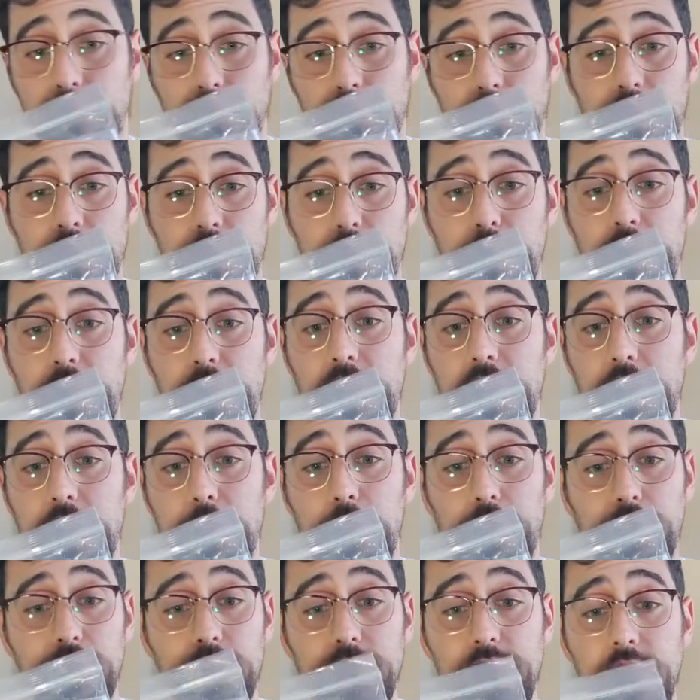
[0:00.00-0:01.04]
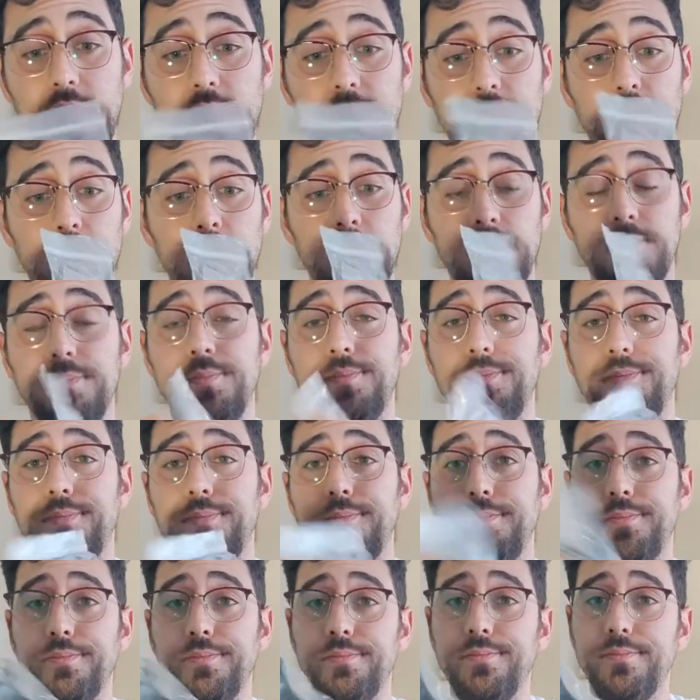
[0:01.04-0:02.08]
Speaking about the devil,
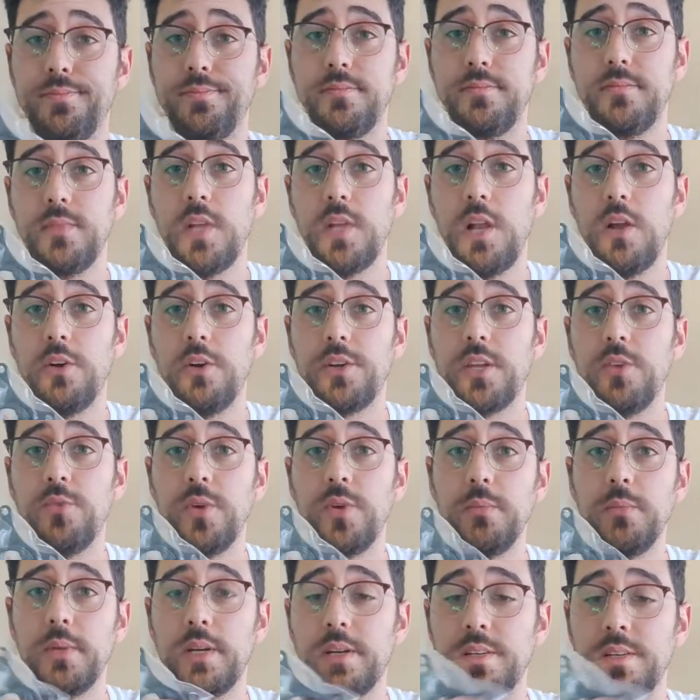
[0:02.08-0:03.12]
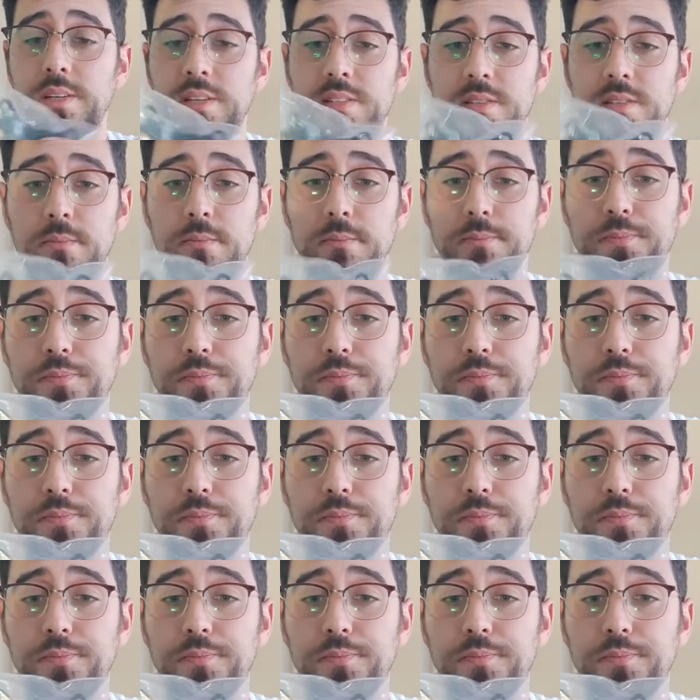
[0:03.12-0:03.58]
the locking ring mechanism.